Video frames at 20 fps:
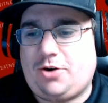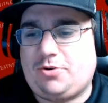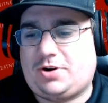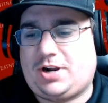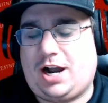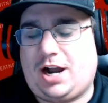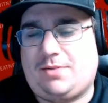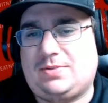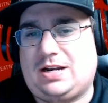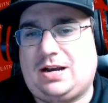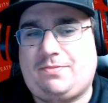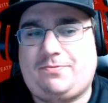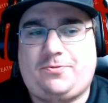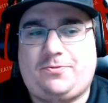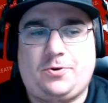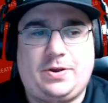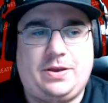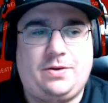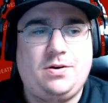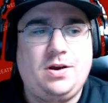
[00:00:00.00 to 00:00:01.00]
coming up
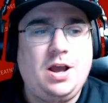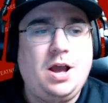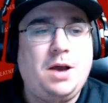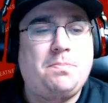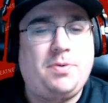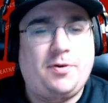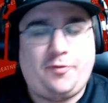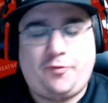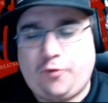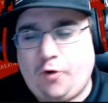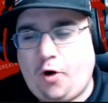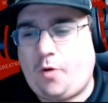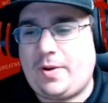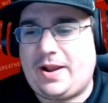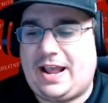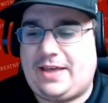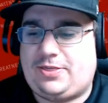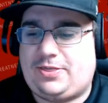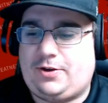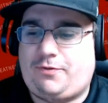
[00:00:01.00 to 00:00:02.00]
for you. Before we
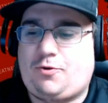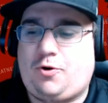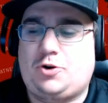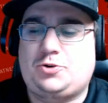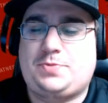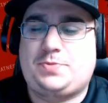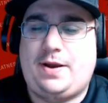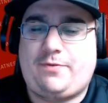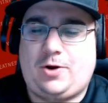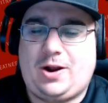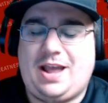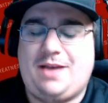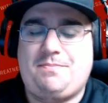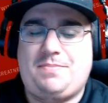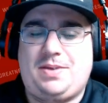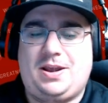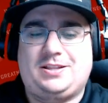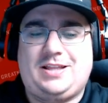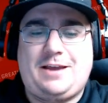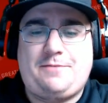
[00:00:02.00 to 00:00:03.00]
get there, of course, we have our
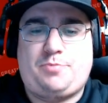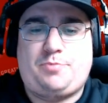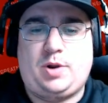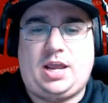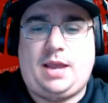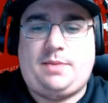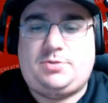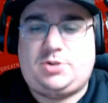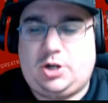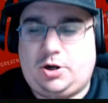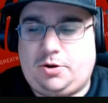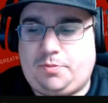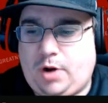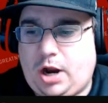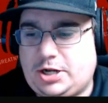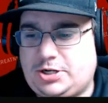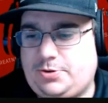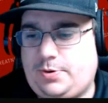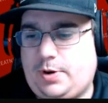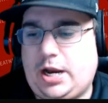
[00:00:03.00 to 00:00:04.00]
NBL Live pregame show
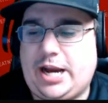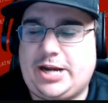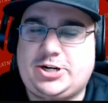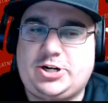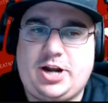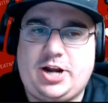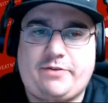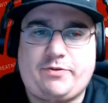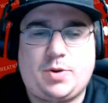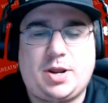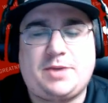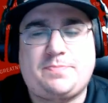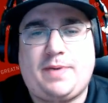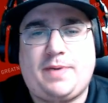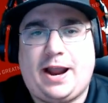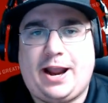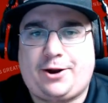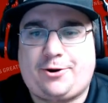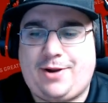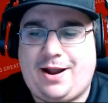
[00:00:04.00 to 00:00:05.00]
brought to you each and every week
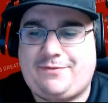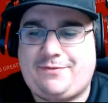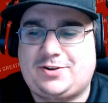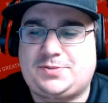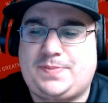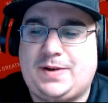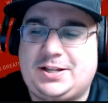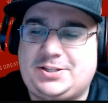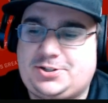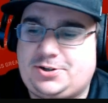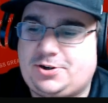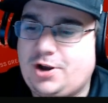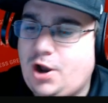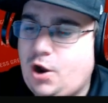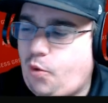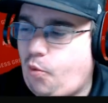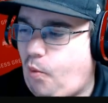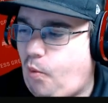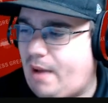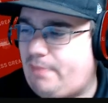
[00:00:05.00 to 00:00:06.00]
by our graphic sponsor,
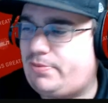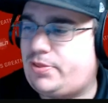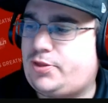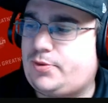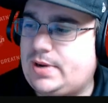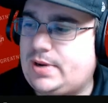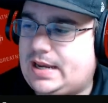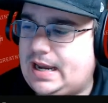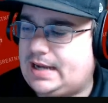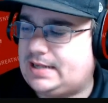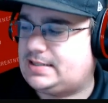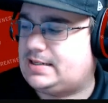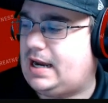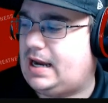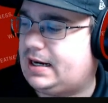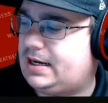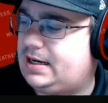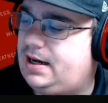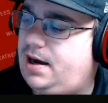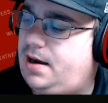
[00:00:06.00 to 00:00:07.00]

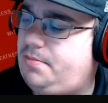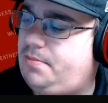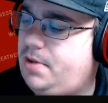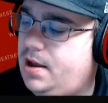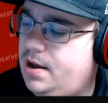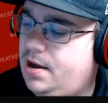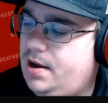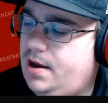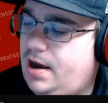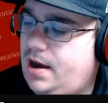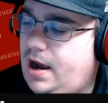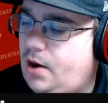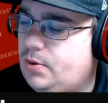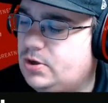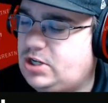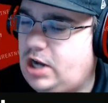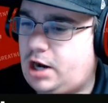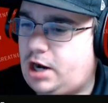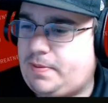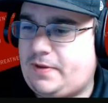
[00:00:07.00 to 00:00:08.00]
Web3KS.com. We
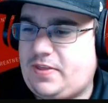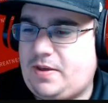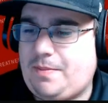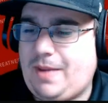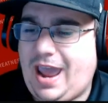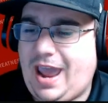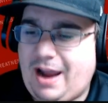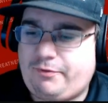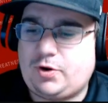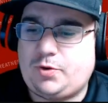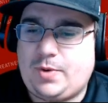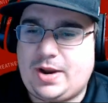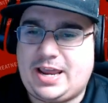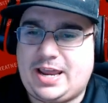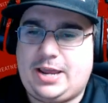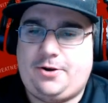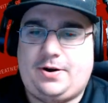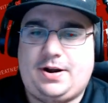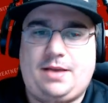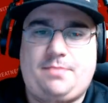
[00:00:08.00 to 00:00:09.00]
talk about them every week
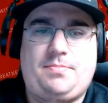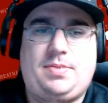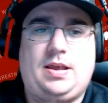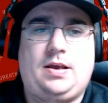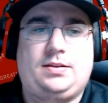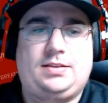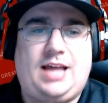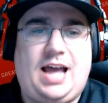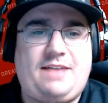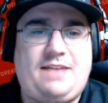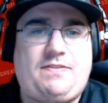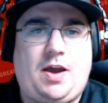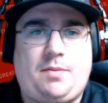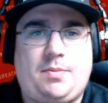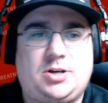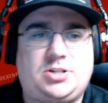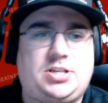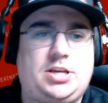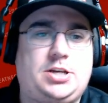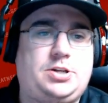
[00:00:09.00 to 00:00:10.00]
here on NBL Live, how
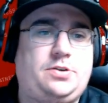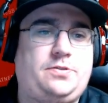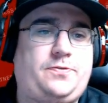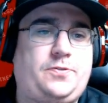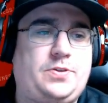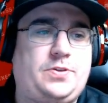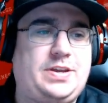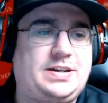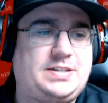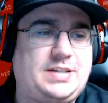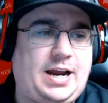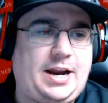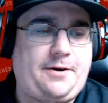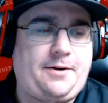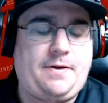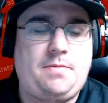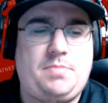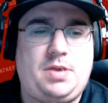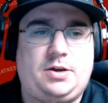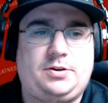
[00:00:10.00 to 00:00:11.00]
much they do for the entire
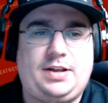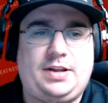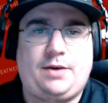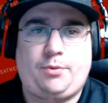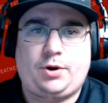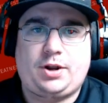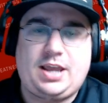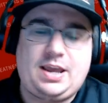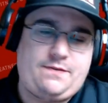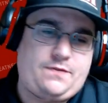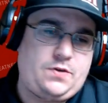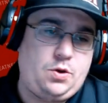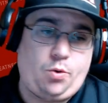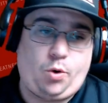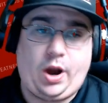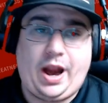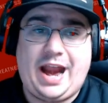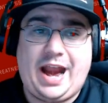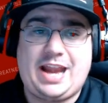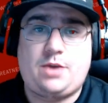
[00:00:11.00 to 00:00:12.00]
NBL network. If you
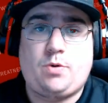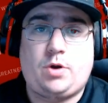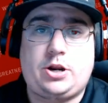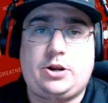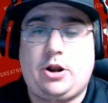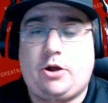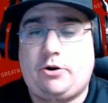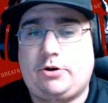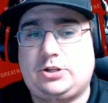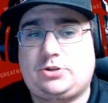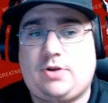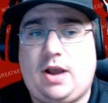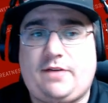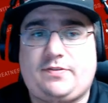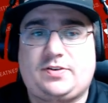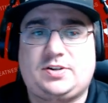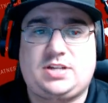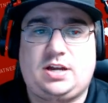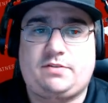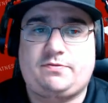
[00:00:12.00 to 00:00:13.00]
or anyone you know needs
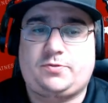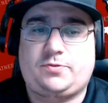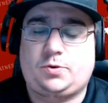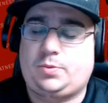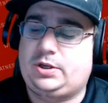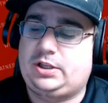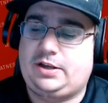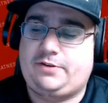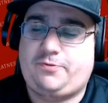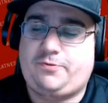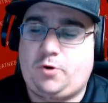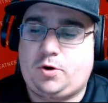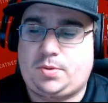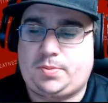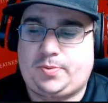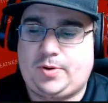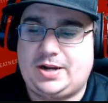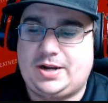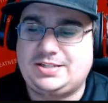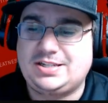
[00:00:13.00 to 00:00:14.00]
graphics done for a really
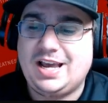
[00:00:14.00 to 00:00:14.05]
affordable price,